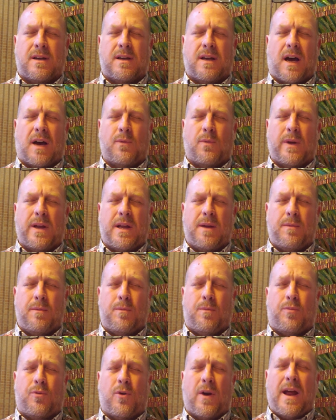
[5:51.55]
God, we
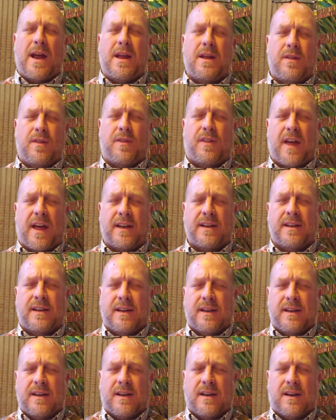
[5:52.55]
pray
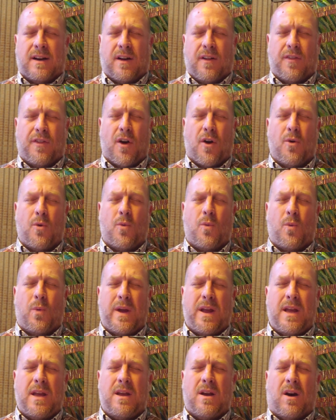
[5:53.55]
that although
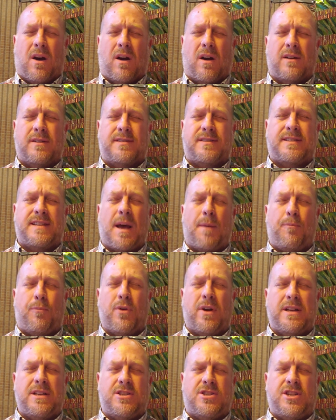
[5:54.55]
we are
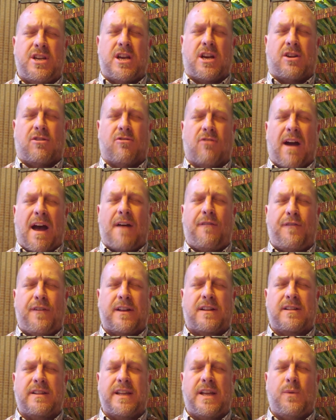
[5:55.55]
separate
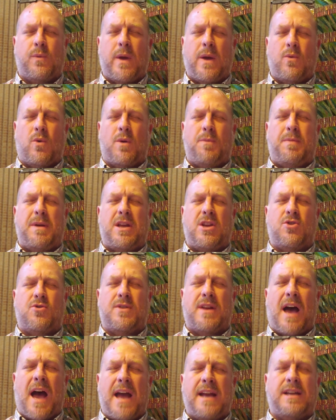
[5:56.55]
geographically, we would be
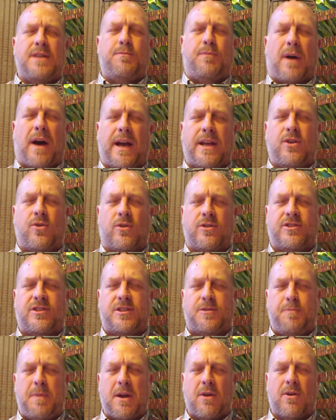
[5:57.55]
united by your
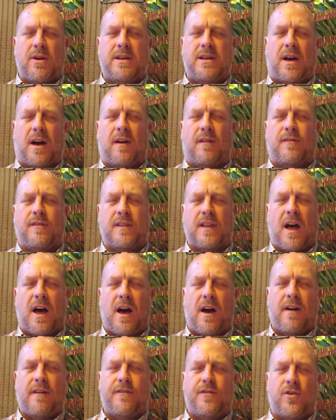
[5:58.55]
spirit of
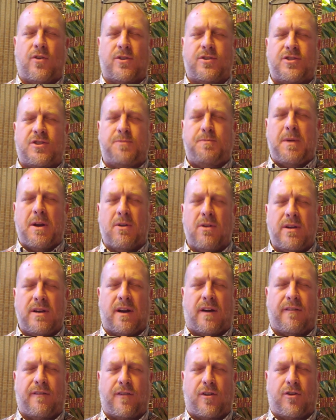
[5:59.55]
love, your
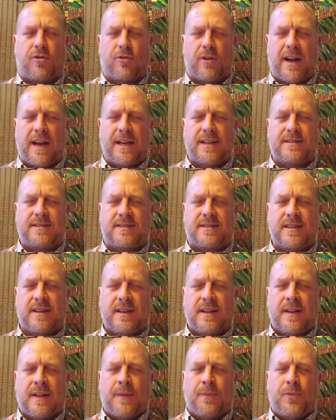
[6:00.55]
spirit of grace,
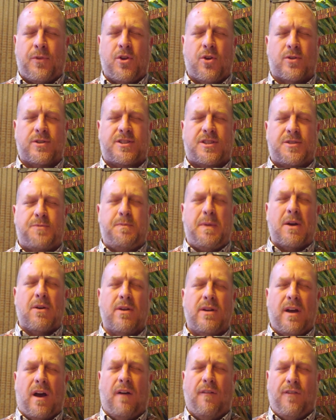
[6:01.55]
your
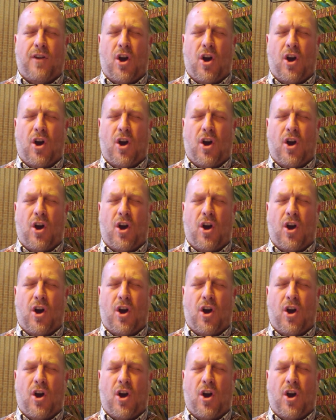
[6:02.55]
spirit of